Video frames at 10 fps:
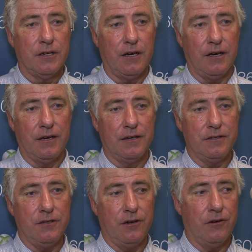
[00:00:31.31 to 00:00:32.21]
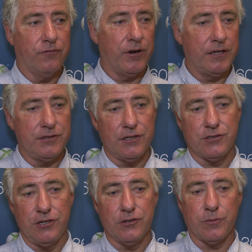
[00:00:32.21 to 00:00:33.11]
Uh, you know, Freddie
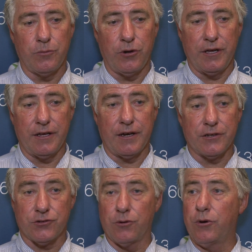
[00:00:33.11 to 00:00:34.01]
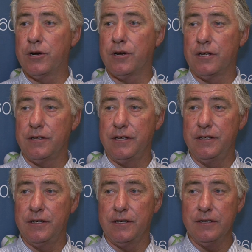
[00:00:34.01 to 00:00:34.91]
this year has been putting in extra work on
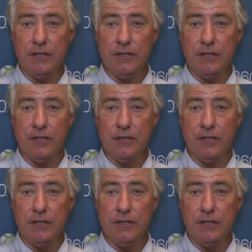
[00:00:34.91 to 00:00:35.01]
the uh,